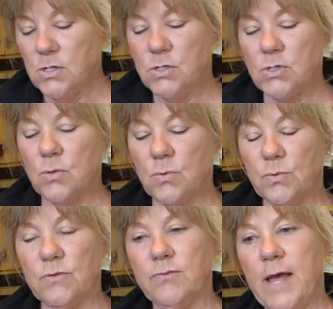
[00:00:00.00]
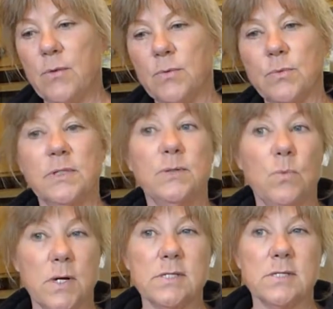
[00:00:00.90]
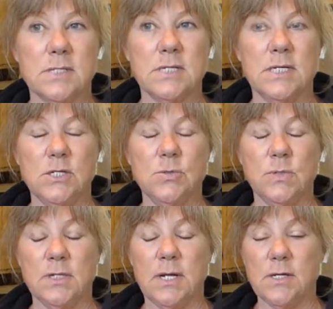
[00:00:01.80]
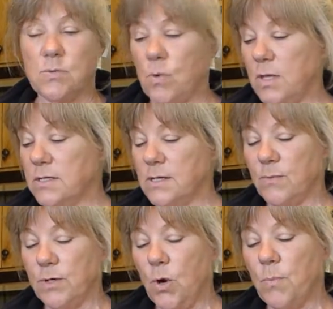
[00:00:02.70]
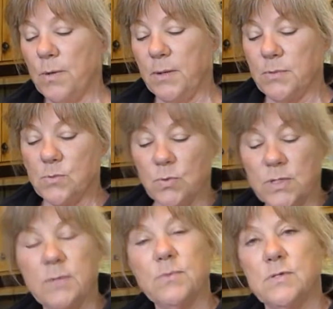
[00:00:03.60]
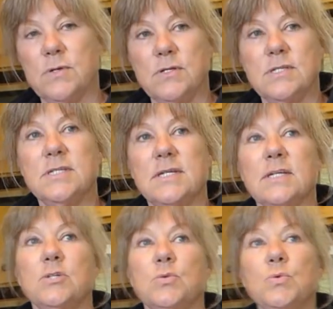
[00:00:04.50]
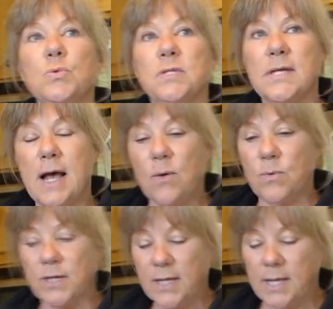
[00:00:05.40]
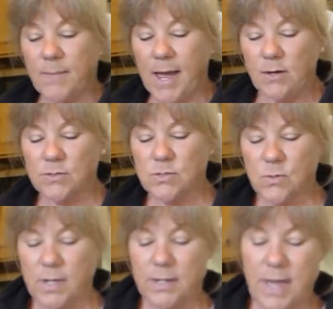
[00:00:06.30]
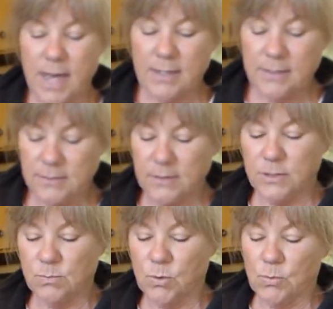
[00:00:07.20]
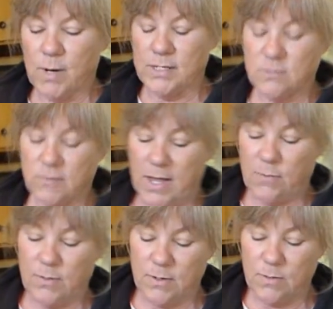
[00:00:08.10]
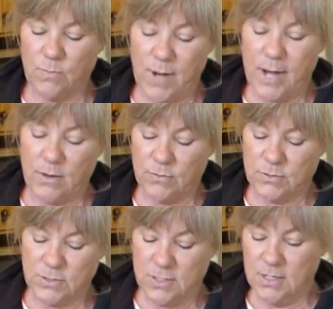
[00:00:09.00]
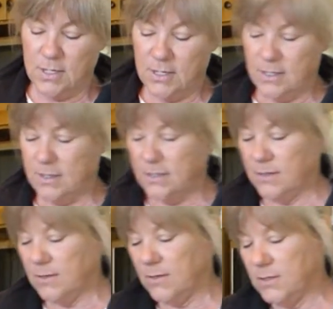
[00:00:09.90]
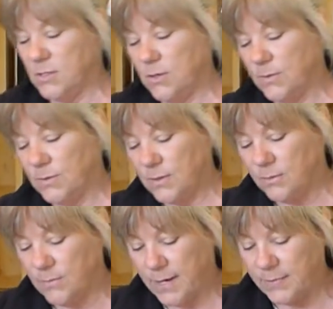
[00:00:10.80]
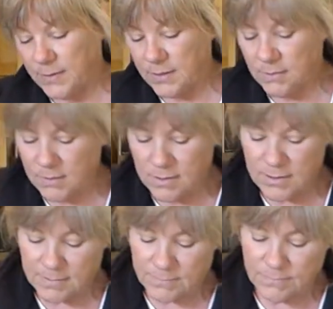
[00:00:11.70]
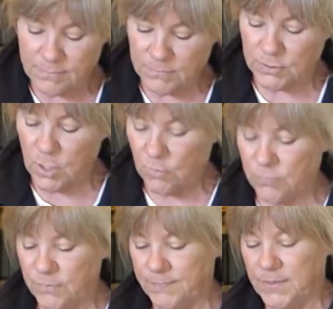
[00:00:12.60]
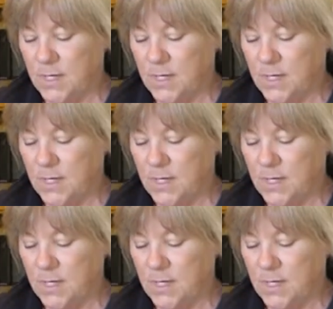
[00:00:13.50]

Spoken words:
so the flour really wasn't sticking to it as well as I would hope, and I was worried it was going to stick to the towel when it came out. So I added a little more rice flour around the dough, around the loaf